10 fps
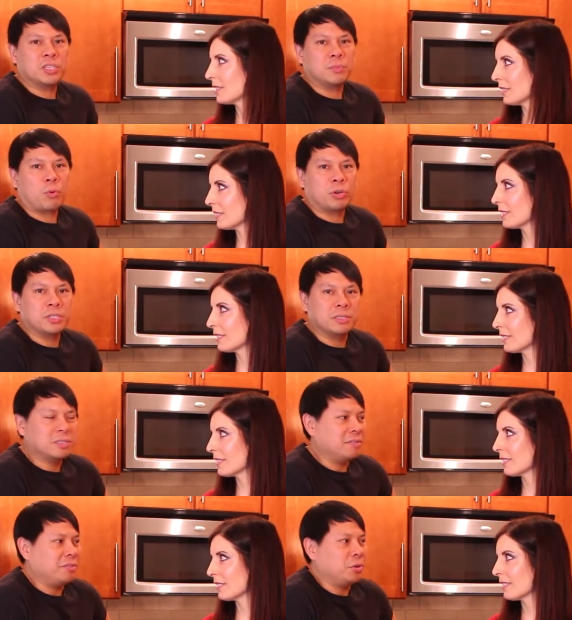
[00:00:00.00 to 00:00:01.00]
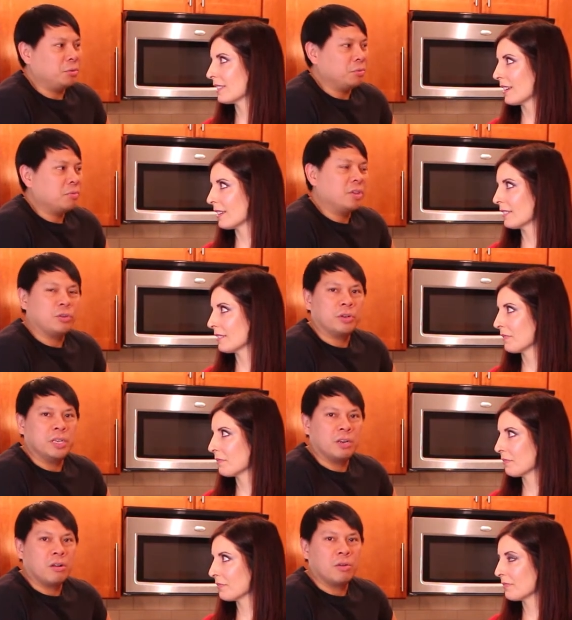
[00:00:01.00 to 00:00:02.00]
Speaker 1: some portions if you don't
Speaker 2: yeah. think you're gonna
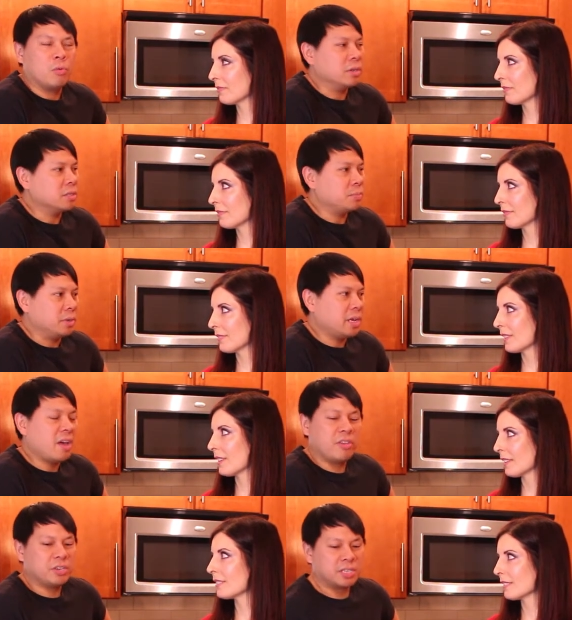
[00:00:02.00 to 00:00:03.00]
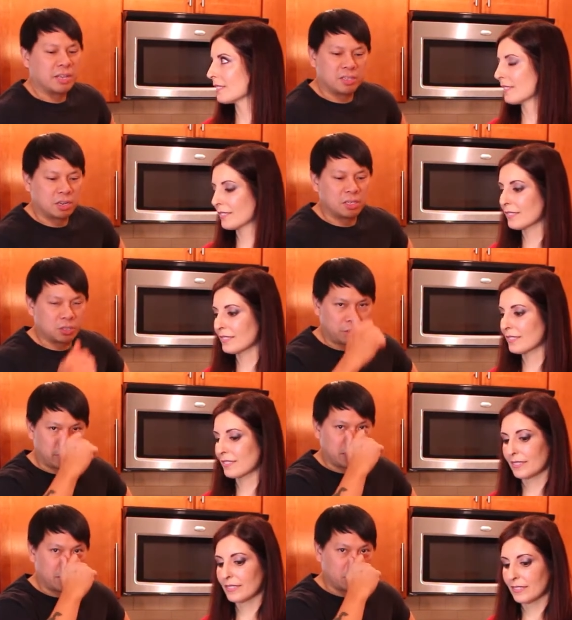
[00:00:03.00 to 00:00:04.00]
eat it all at once. But yeah, and then just add the sauce to it,
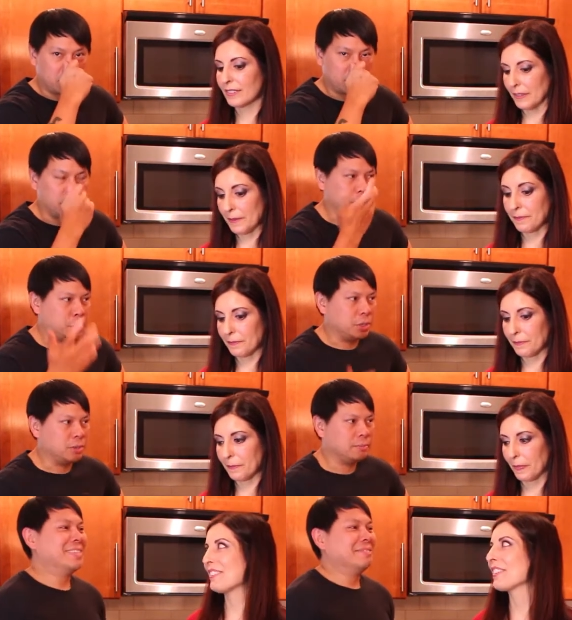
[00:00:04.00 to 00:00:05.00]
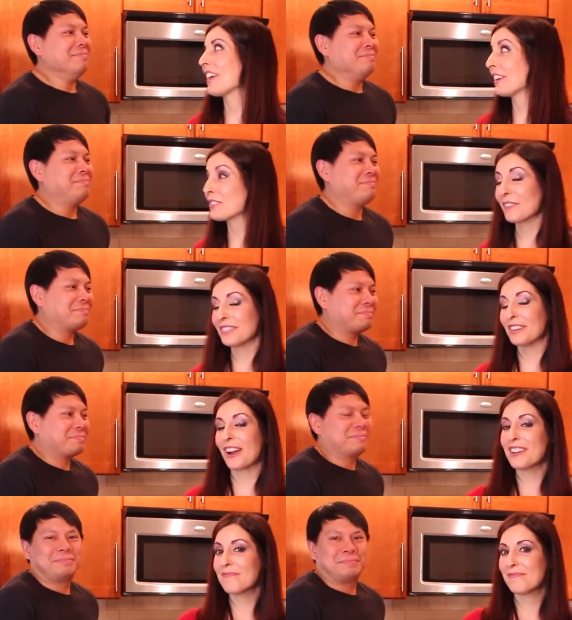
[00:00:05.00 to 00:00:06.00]
and then you're pretty much good. Well, thank you, Chef
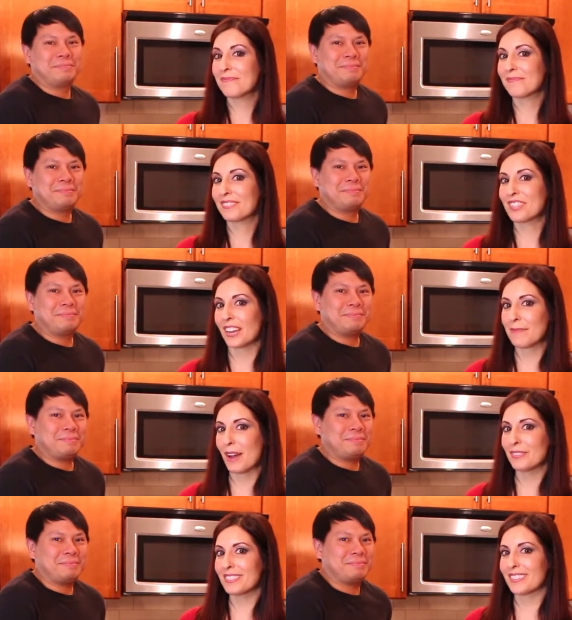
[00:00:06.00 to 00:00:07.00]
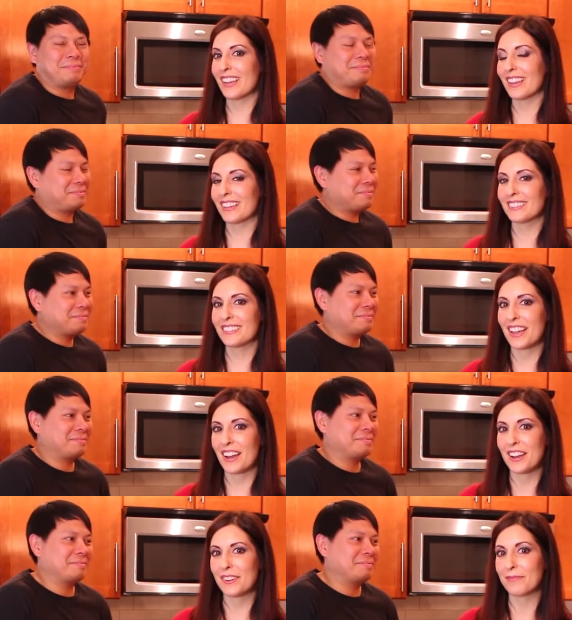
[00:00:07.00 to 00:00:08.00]
Tigre. Check him out, and
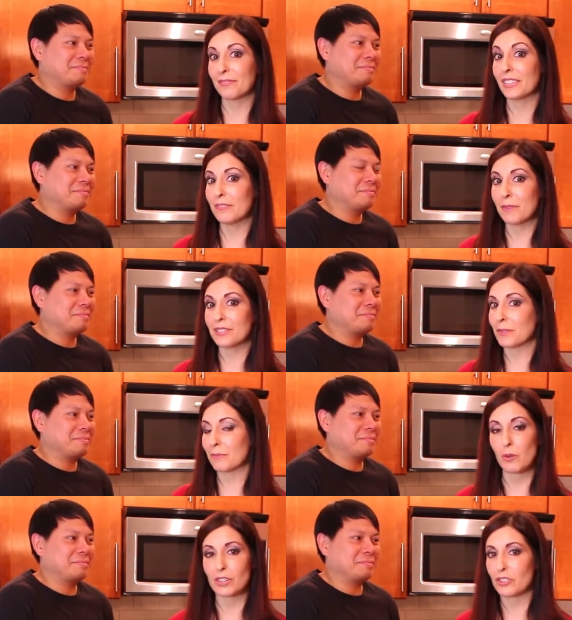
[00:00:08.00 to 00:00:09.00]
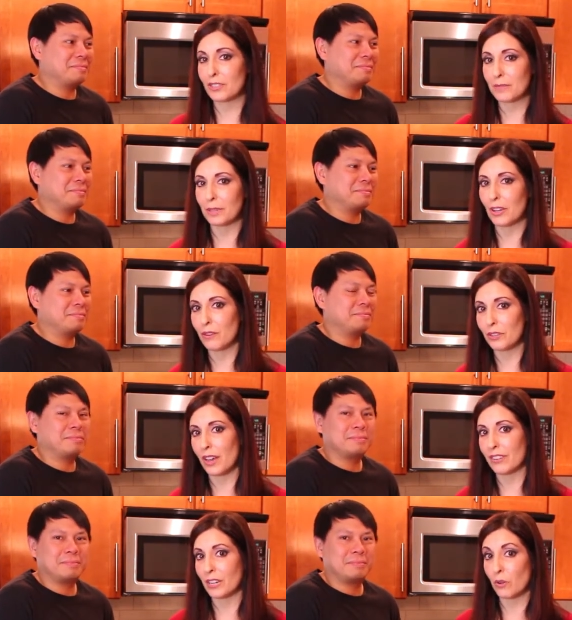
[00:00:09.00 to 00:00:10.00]
um, leave me some questions below. If you
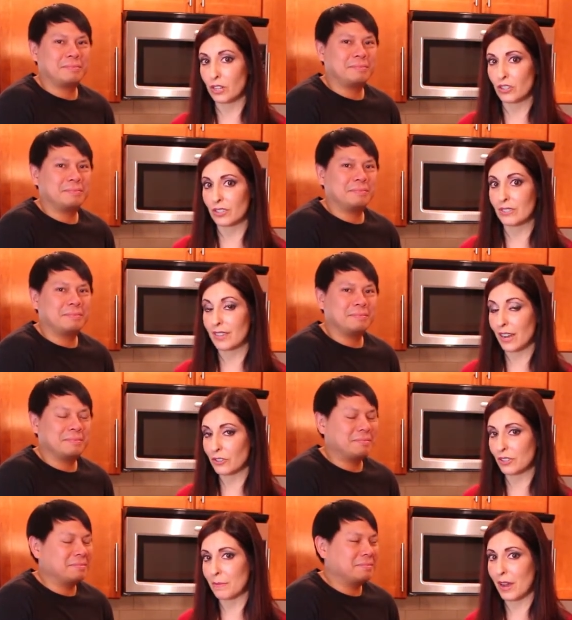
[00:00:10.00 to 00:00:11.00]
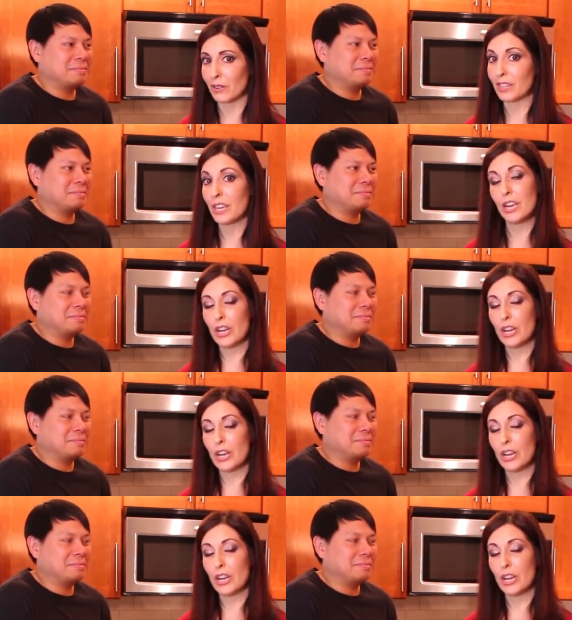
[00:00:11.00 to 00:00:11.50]
have any questions actually about